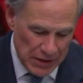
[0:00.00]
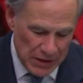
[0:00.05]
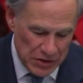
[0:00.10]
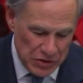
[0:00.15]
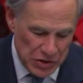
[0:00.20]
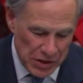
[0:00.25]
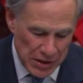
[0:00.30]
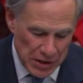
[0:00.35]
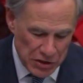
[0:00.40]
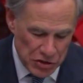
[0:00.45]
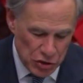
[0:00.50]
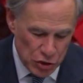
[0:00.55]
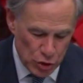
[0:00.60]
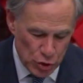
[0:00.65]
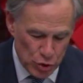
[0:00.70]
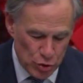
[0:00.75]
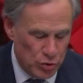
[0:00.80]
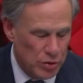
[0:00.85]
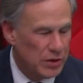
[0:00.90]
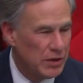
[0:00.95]
Send it
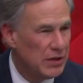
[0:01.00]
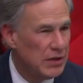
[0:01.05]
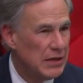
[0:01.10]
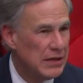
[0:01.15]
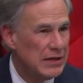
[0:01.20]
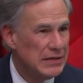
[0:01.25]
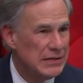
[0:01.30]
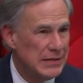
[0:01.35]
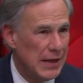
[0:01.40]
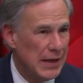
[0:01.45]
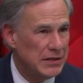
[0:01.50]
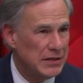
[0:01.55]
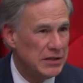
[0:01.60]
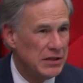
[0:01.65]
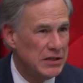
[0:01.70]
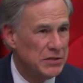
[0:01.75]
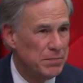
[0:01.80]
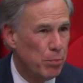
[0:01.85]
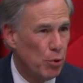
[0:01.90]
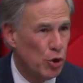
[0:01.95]
to
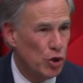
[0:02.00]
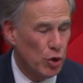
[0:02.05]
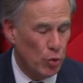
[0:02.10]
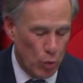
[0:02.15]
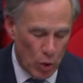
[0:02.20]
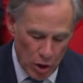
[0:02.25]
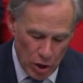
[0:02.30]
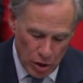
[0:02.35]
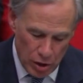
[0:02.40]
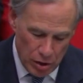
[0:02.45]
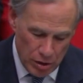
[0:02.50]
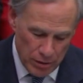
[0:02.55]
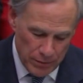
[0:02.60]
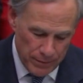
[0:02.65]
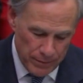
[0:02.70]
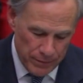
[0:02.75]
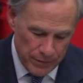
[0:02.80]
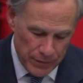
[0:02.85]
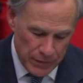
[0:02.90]
Texas Border Wall,